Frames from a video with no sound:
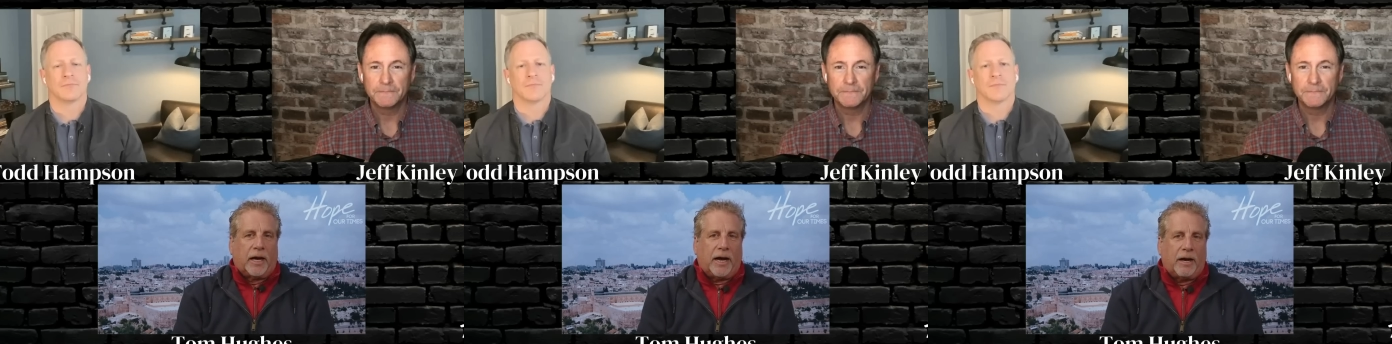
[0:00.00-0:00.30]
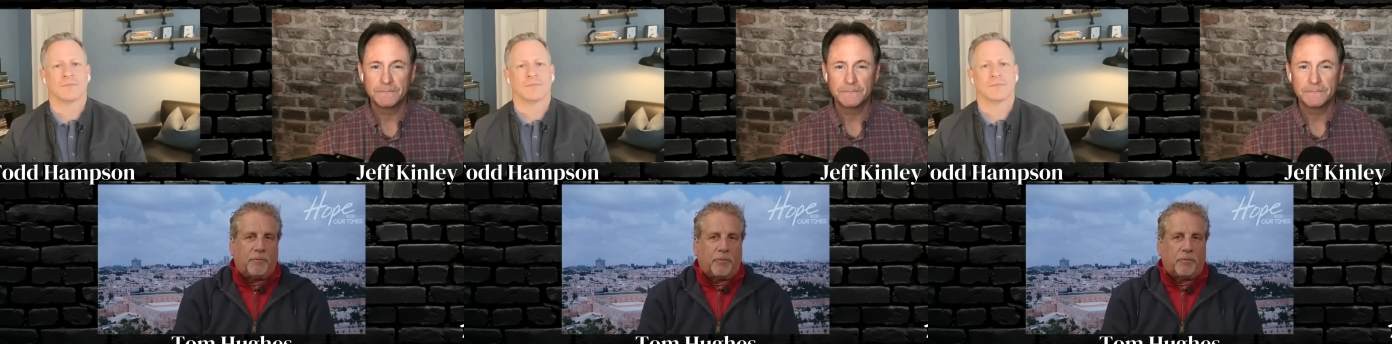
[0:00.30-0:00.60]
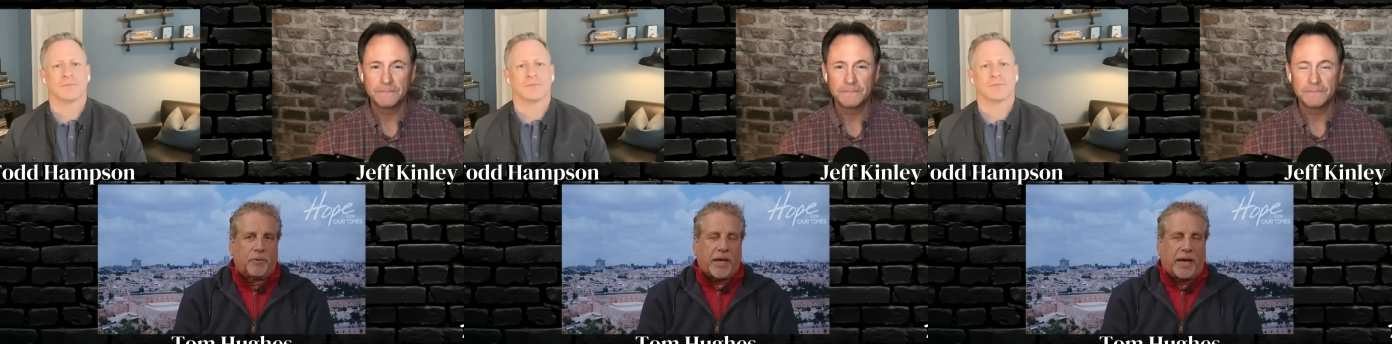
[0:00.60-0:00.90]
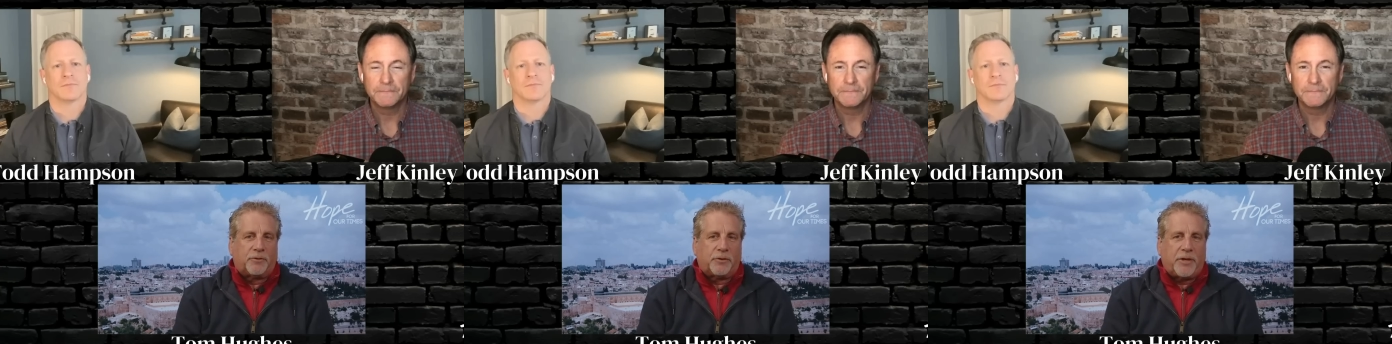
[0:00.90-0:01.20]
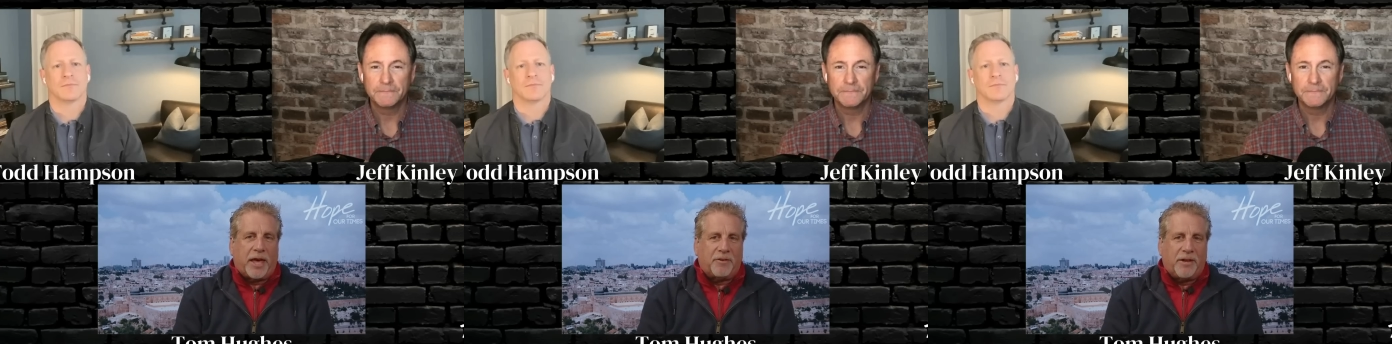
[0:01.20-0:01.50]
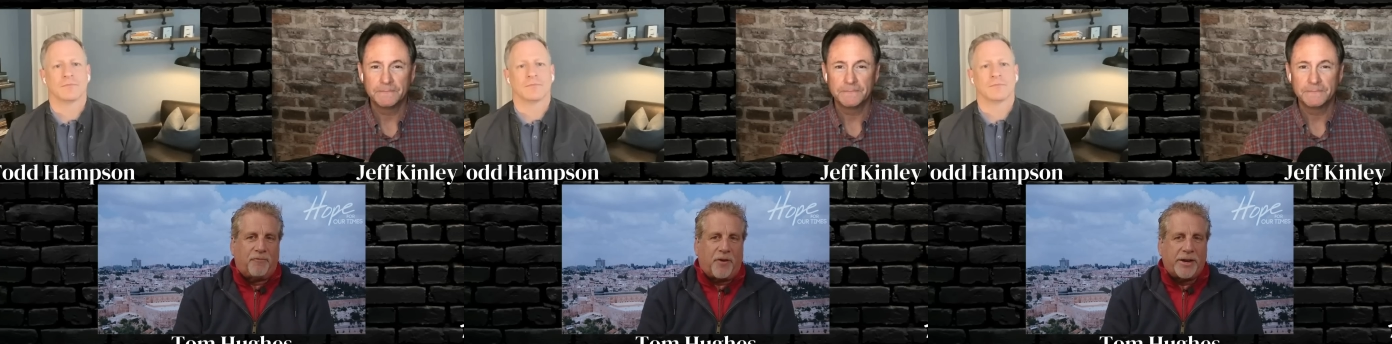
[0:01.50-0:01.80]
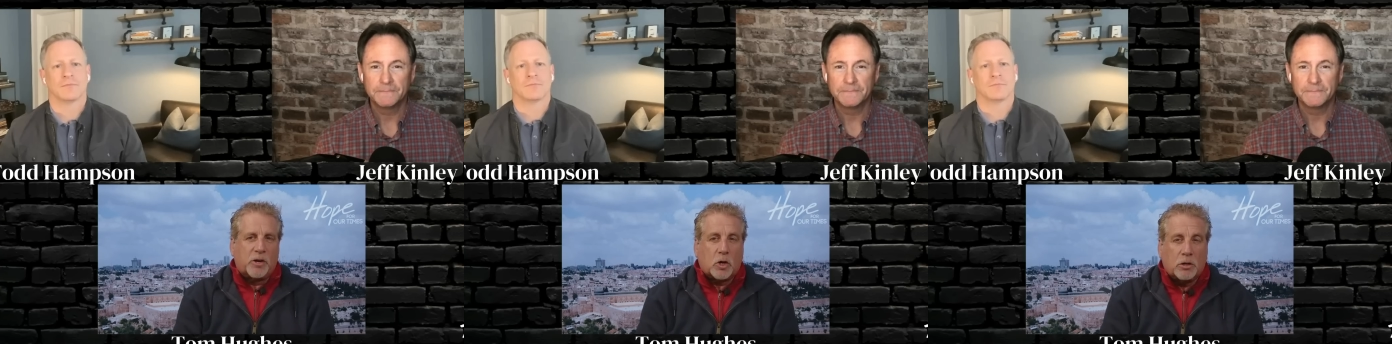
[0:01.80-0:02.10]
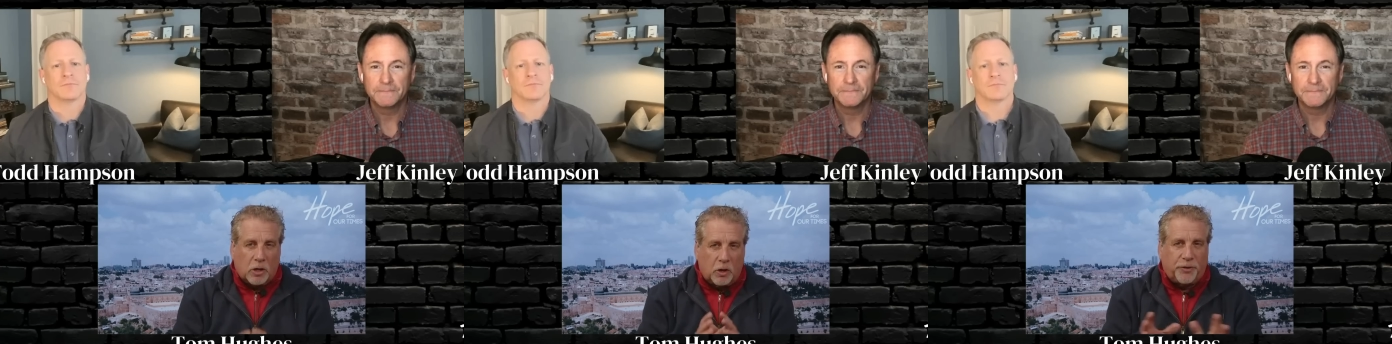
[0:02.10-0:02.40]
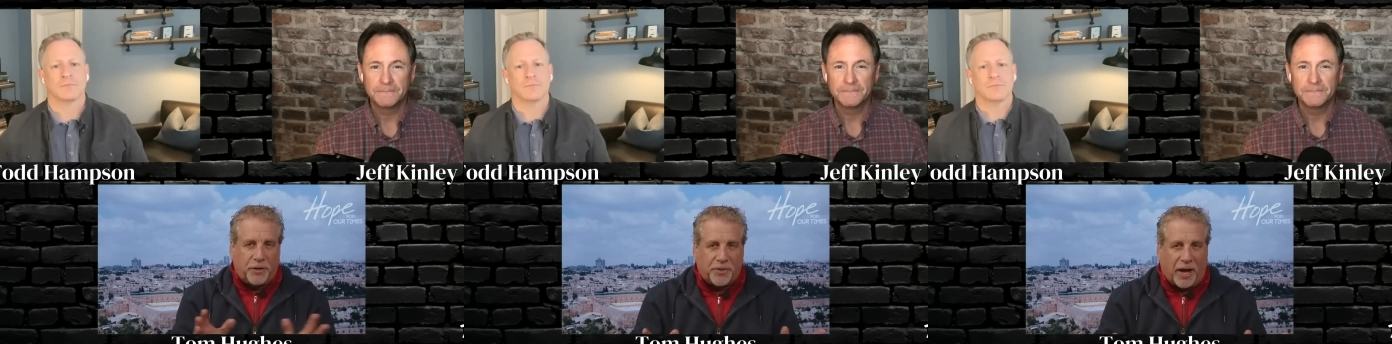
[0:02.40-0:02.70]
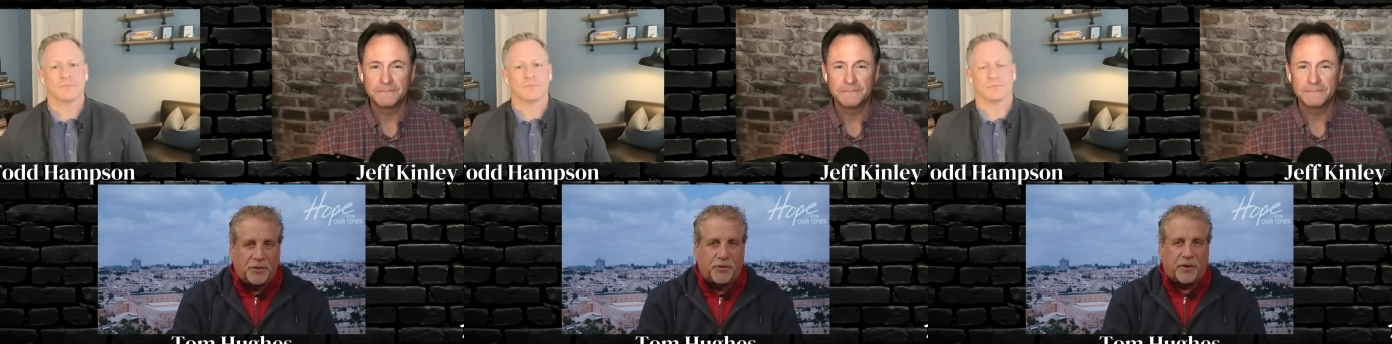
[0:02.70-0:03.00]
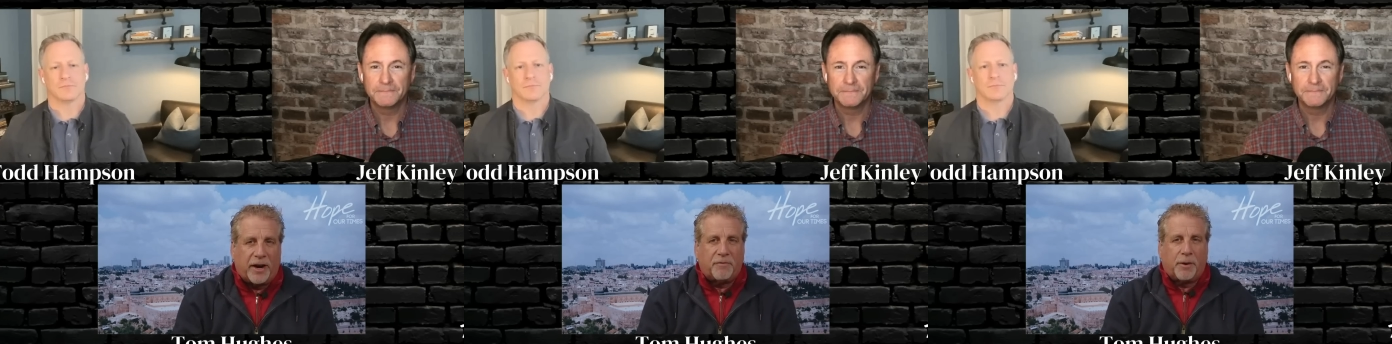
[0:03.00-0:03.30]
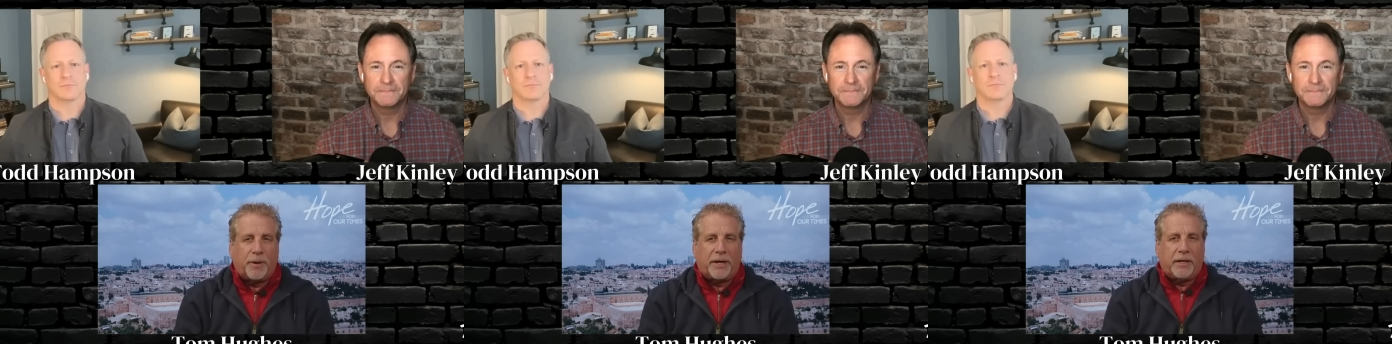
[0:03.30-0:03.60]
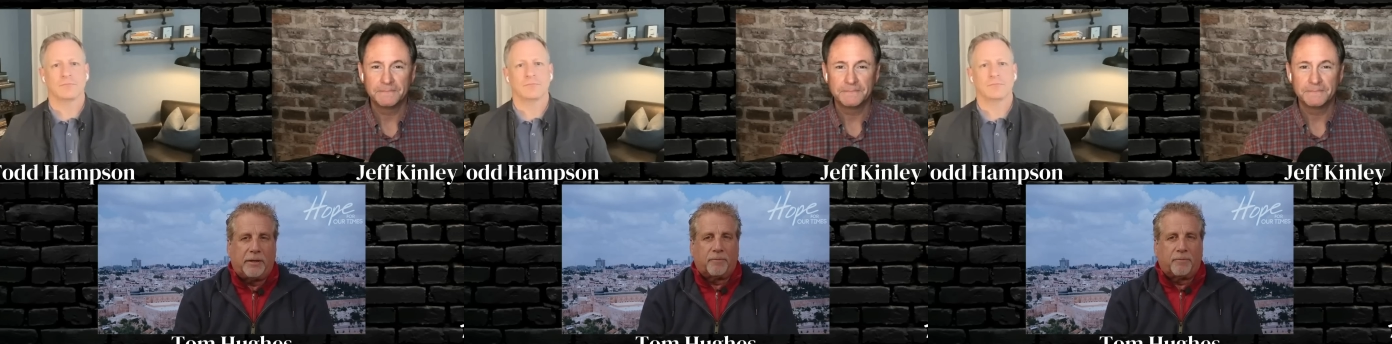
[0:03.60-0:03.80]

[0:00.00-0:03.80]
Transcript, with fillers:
Speaker 1: Um, guys, you have any final closing thoughts for everybody?